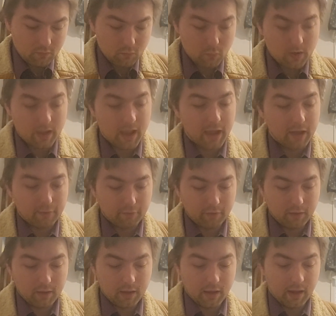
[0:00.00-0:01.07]
We have
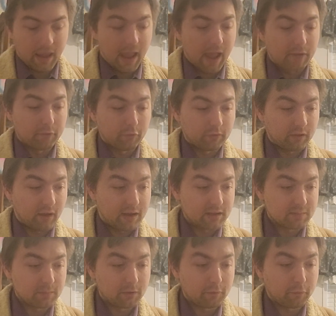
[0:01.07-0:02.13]
an
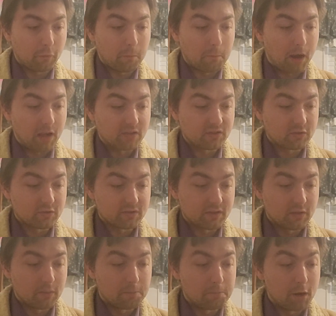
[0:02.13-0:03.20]
advertisement for Monsters in
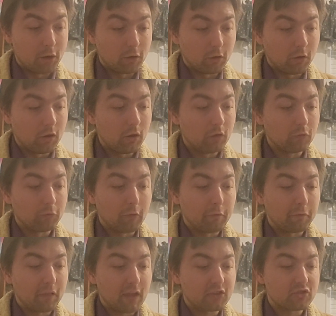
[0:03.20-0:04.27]
the Mirror,
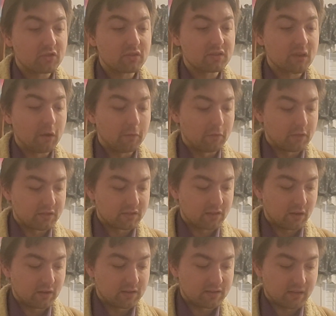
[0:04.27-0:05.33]
Reflections of the
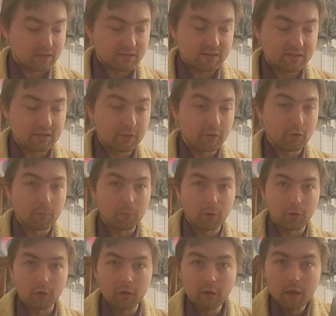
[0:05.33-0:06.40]
Studies on Serial
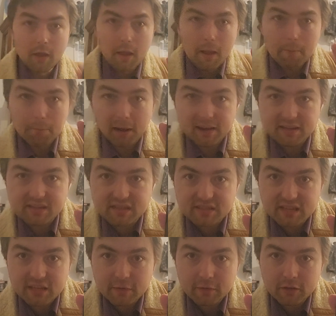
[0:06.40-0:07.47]
Murder, by
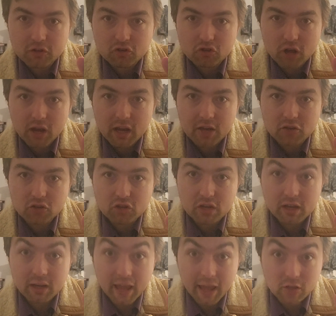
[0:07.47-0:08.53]
Stephen J.
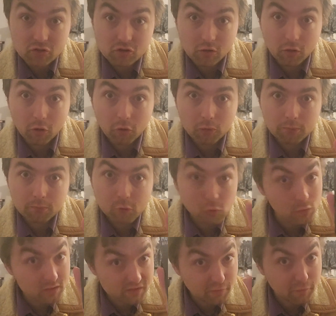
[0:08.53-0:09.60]
Gianangelo, who
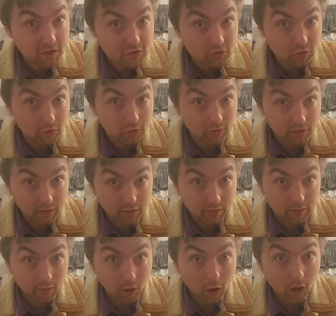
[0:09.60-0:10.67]
is featured in
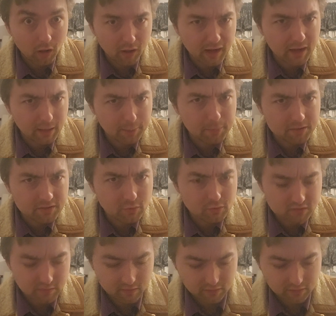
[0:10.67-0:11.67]
all 8 episodes of the